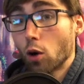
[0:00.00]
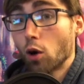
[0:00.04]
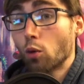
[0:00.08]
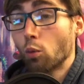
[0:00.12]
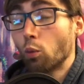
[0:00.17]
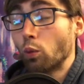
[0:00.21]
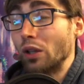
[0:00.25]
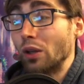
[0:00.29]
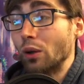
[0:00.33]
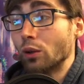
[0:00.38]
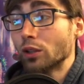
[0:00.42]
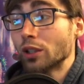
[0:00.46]

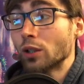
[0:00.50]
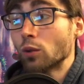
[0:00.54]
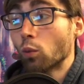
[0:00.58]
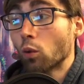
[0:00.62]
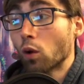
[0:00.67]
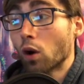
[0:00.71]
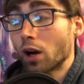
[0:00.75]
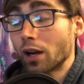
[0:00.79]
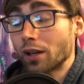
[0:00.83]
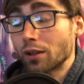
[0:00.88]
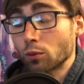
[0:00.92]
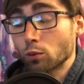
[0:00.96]
We only
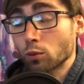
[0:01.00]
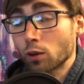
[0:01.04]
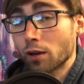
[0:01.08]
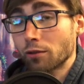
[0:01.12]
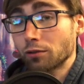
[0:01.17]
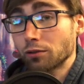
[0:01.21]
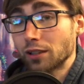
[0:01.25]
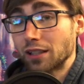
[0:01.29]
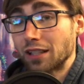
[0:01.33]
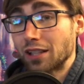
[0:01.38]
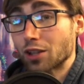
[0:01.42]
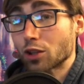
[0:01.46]
want
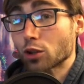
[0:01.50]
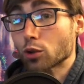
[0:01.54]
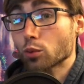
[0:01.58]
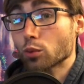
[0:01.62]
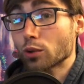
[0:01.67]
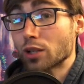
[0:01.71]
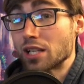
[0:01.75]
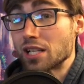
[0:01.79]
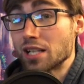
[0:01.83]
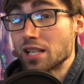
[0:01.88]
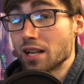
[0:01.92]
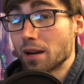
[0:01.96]
roughly
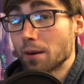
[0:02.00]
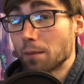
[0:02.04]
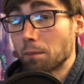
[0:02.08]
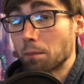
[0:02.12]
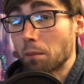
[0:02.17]
3